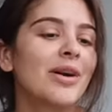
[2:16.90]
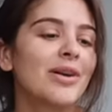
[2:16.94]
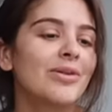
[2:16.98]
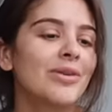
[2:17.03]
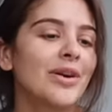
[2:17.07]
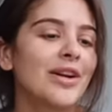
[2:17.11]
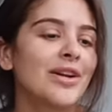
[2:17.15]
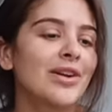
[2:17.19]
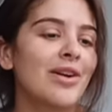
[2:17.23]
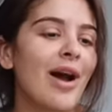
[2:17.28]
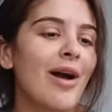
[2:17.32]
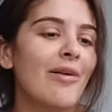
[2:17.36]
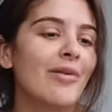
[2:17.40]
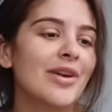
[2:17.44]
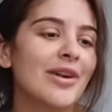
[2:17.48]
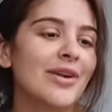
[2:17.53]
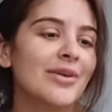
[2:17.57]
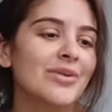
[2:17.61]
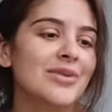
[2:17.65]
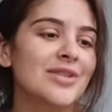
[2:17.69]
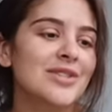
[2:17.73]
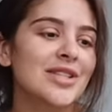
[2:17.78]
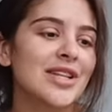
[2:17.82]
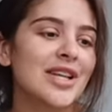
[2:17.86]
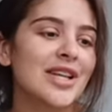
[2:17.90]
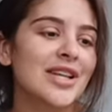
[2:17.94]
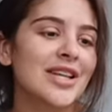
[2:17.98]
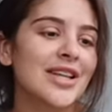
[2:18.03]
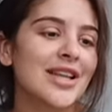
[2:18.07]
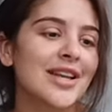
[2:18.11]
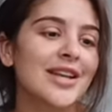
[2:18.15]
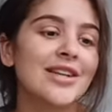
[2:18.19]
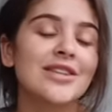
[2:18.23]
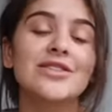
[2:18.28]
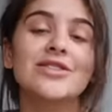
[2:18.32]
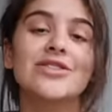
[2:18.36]
I read a comment, it was like,
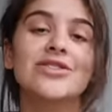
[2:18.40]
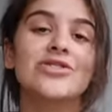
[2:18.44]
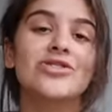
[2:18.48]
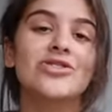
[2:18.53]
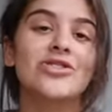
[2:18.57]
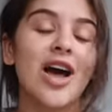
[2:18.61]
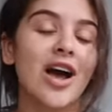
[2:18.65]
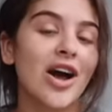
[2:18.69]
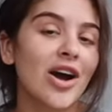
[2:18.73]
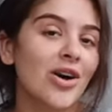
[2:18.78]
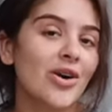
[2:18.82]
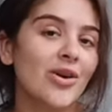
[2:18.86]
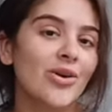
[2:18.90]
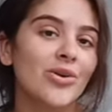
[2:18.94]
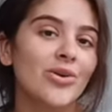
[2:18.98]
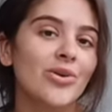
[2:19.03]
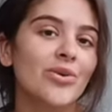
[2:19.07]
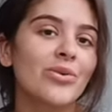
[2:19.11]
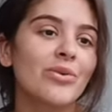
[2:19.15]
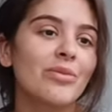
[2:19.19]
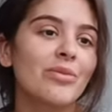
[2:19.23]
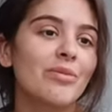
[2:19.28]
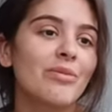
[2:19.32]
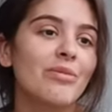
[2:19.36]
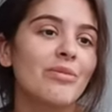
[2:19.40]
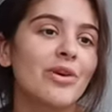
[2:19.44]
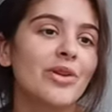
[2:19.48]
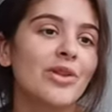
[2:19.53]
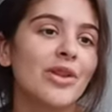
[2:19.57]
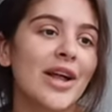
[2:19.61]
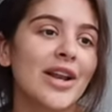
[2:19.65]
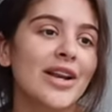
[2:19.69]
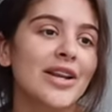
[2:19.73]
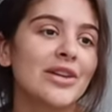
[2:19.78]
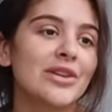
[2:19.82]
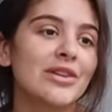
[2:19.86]
it is so
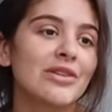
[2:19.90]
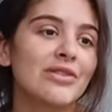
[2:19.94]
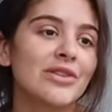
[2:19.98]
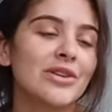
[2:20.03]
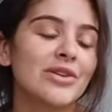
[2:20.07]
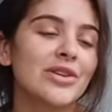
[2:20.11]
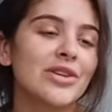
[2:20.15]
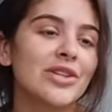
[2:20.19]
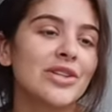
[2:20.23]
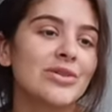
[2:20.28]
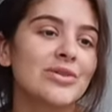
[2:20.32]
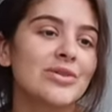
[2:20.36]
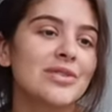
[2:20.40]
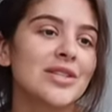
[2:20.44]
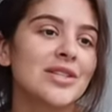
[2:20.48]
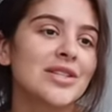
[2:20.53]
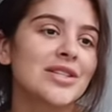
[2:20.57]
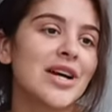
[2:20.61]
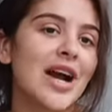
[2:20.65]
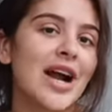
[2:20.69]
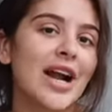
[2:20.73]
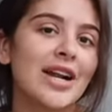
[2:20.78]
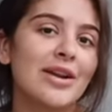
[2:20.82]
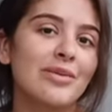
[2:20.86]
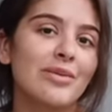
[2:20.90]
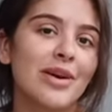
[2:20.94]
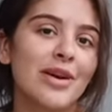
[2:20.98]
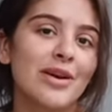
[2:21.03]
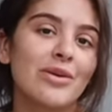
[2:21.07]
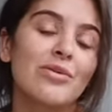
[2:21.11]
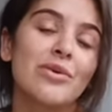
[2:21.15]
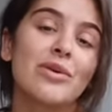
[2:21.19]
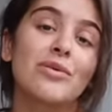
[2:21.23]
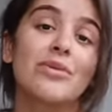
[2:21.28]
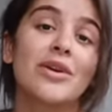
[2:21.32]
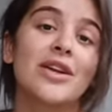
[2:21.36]
millennial of you to use a tiny
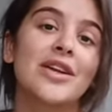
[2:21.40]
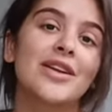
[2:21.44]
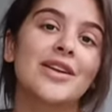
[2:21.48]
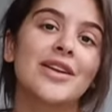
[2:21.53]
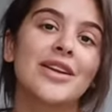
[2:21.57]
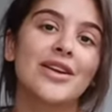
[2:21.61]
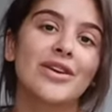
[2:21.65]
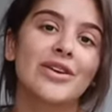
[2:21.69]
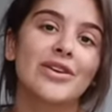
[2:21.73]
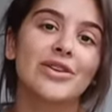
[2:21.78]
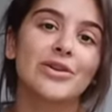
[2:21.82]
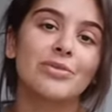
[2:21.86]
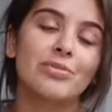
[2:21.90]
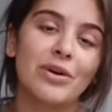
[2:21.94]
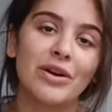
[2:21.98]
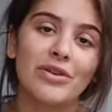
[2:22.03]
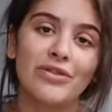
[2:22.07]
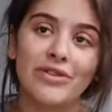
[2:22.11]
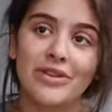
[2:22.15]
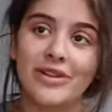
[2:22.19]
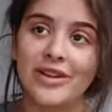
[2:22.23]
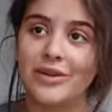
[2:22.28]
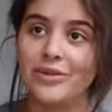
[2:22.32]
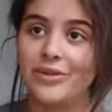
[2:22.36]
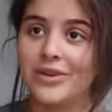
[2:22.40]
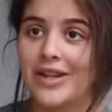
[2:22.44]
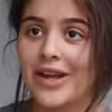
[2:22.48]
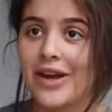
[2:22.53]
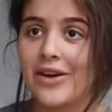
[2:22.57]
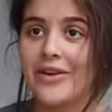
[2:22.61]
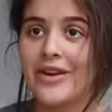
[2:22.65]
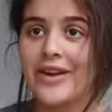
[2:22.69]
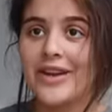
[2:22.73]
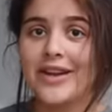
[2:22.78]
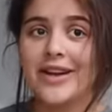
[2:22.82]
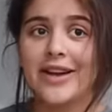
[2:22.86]
mic when we can hear you perfectly
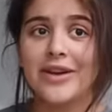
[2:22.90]
without it.